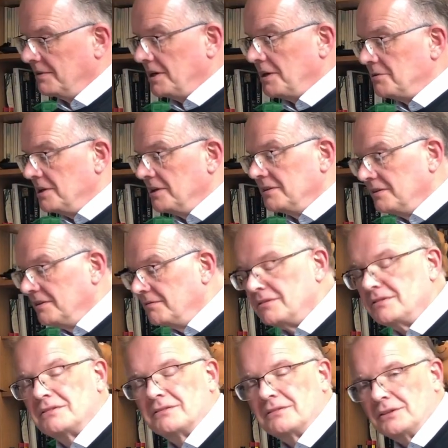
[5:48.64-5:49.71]
the owner of
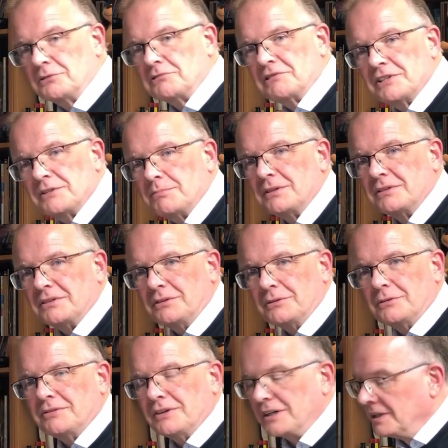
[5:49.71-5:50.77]
this glorious
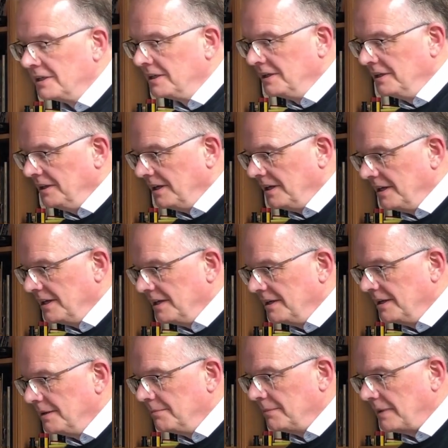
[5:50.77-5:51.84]
Bösendorfer
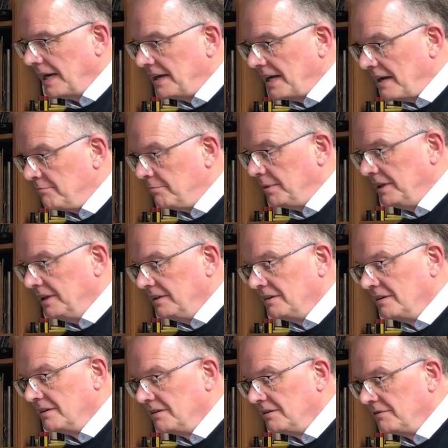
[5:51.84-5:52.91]
and have
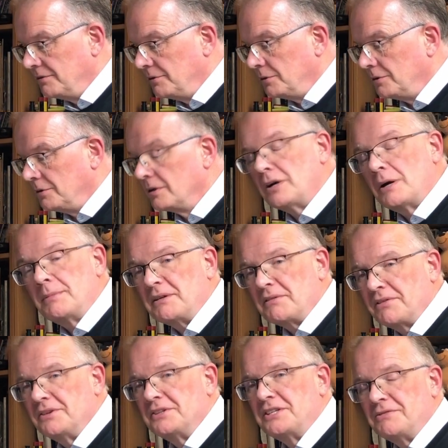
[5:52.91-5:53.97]
been for
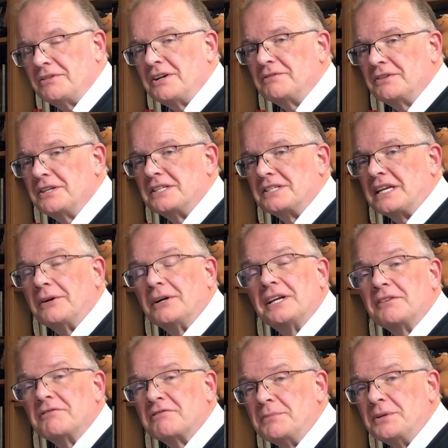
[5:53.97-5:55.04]
about 35 years now. I
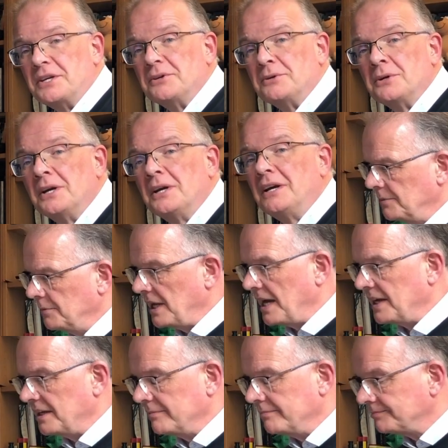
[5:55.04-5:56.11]
had it from new. We
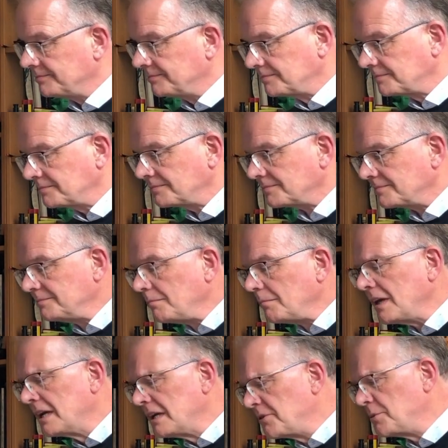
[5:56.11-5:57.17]
had
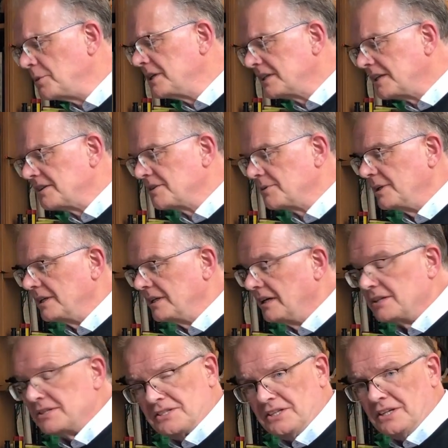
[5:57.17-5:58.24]
a lot of work done to it
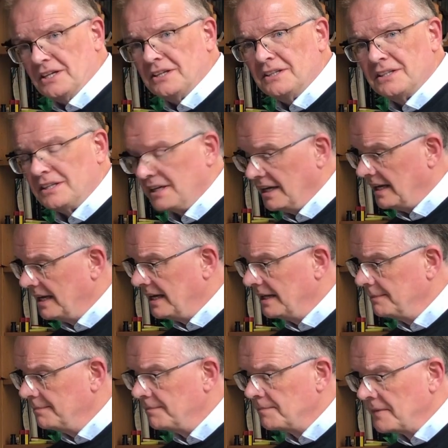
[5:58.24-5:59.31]
last year,
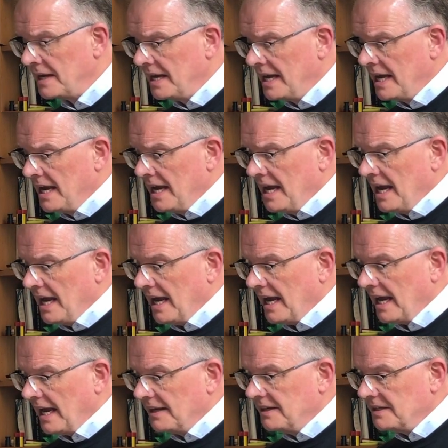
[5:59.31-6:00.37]
and
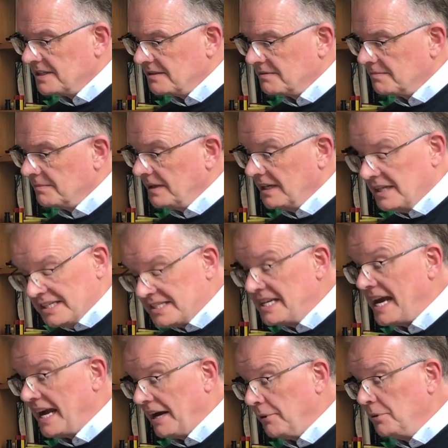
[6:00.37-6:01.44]
it is
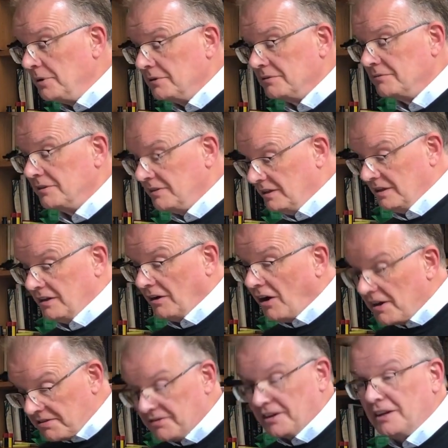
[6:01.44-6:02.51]
now,
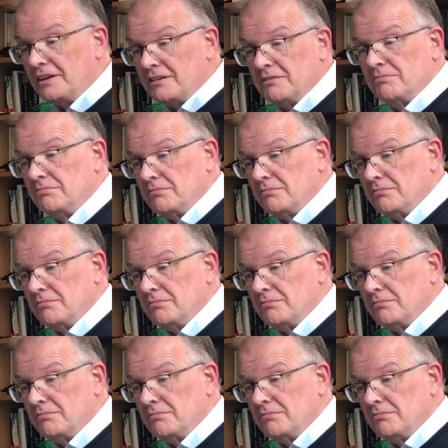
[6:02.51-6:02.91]
I think,